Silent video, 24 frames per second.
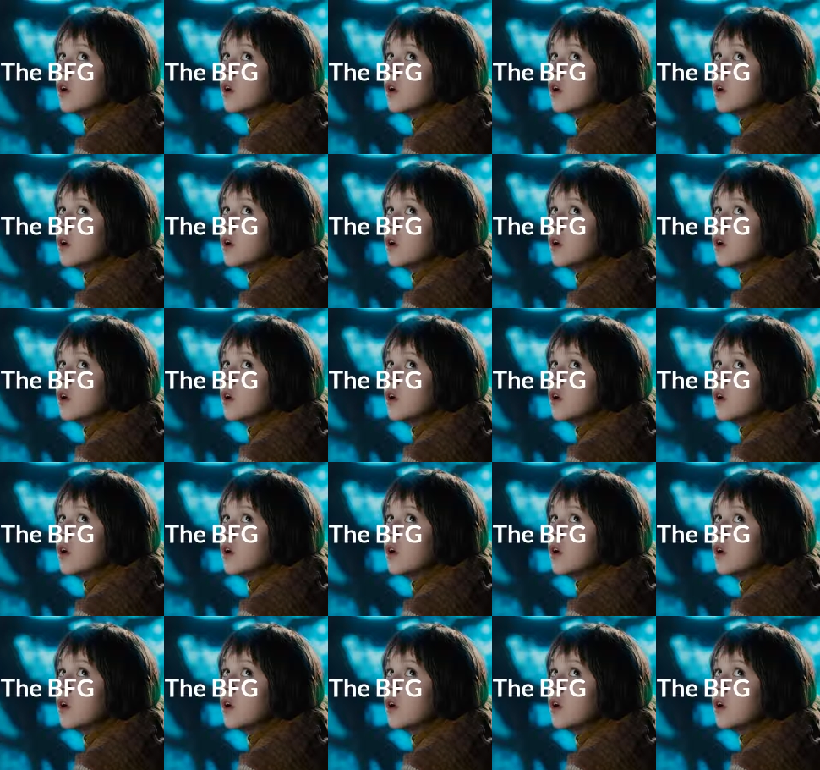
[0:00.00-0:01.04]

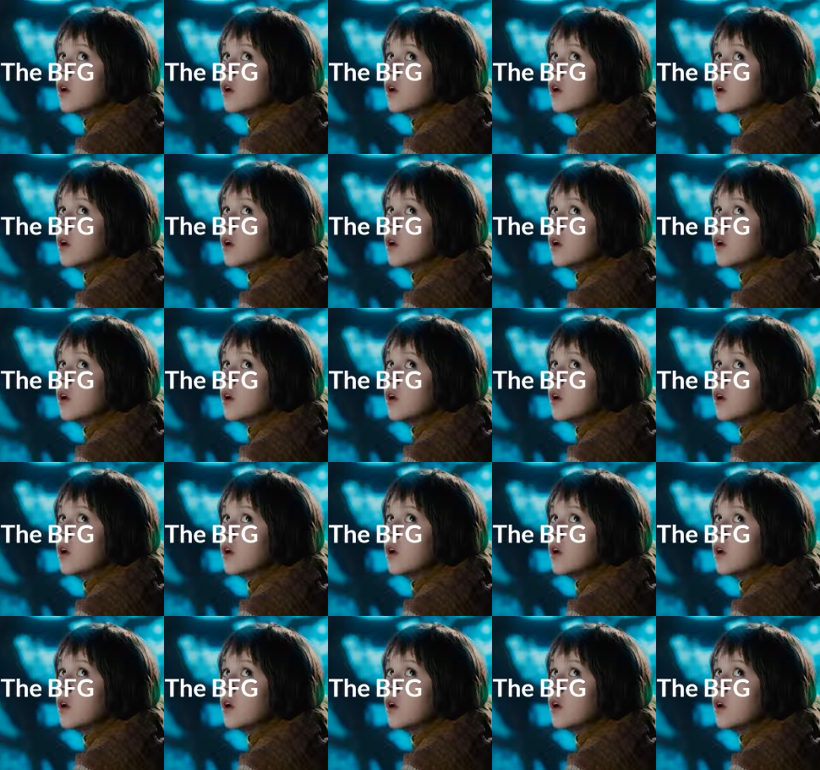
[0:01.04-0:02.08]

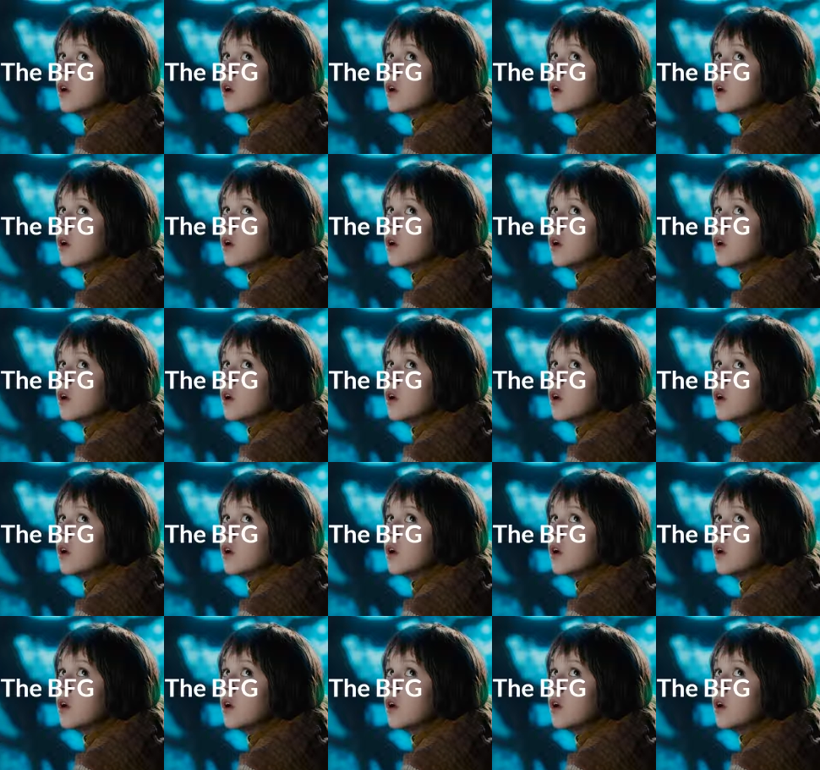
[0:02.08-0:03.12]

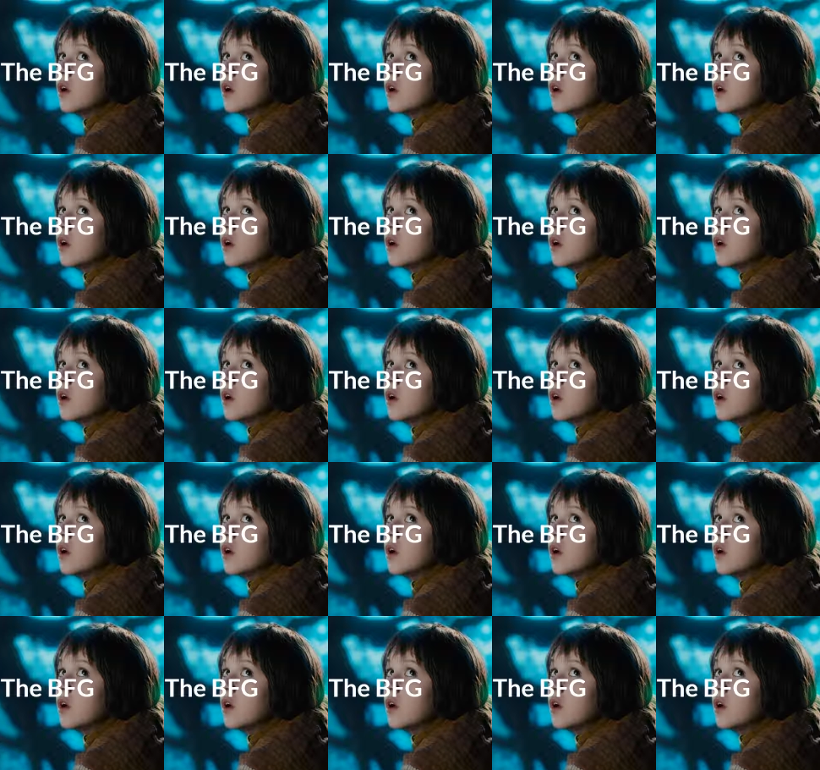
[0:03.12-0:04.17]

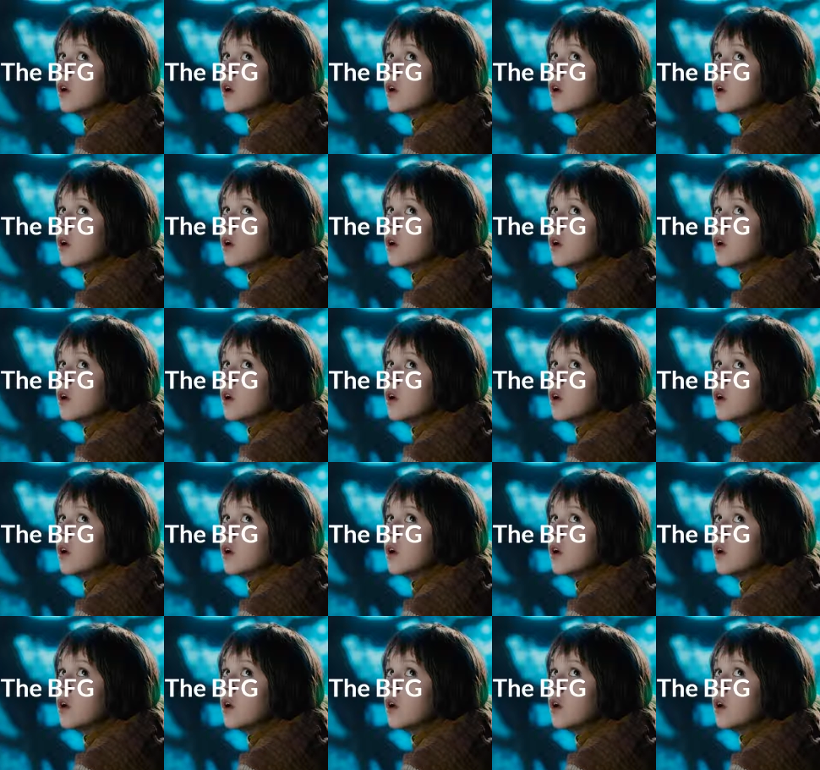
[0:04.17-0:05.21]

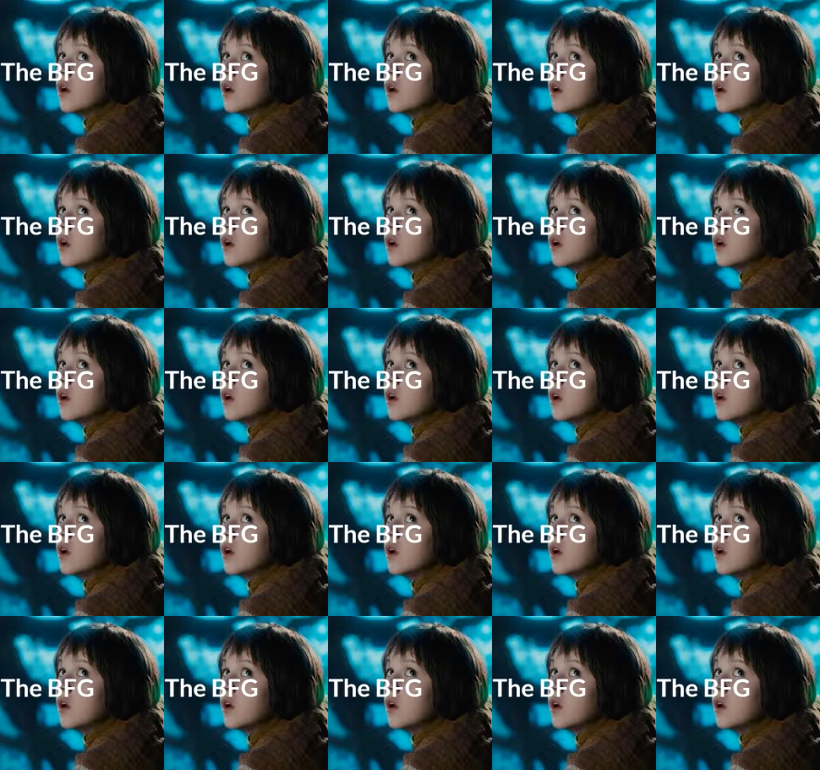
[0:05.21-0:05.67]
(no lip movement)